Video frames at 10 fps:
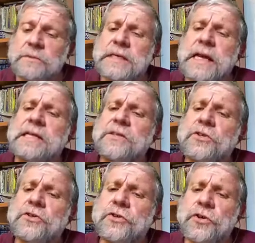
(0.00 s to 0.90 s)
that he was
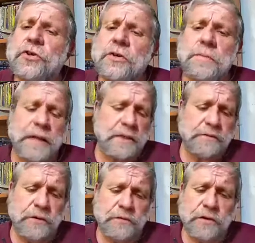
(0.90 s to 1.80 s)
undeterred by
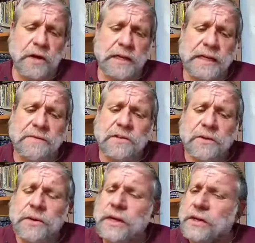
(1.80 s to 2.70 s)
the fear of God,
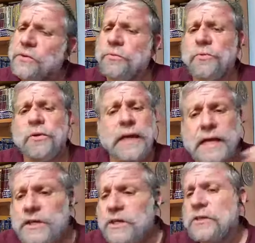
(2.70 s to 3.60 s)
even though he knew the
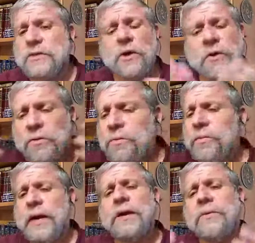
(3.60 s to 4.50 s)
nations
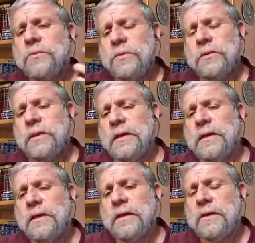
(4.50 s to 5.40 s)
all around
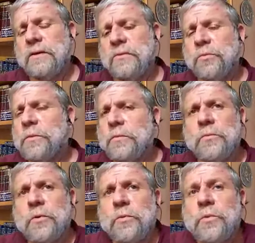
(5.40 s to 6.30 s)

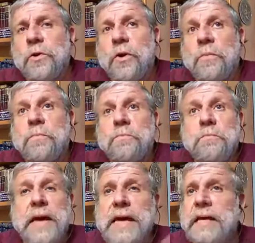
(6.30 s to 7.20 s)
were, were, were
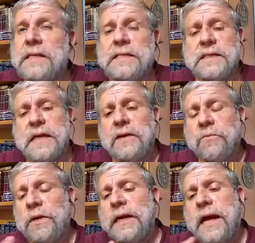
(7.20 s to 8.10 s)
amazed
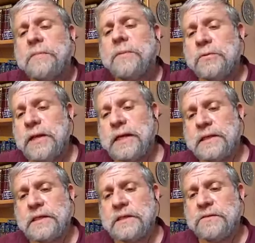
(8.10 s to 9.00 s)
at what had happened with
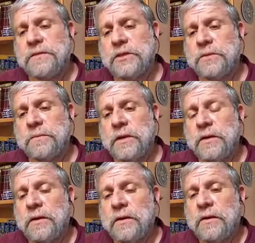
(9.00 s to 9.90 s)
the Exodus of Egypt.
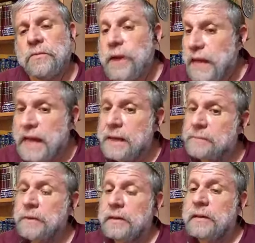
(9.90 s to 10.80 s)

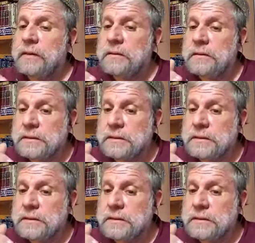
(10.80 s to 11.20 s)
Rahab,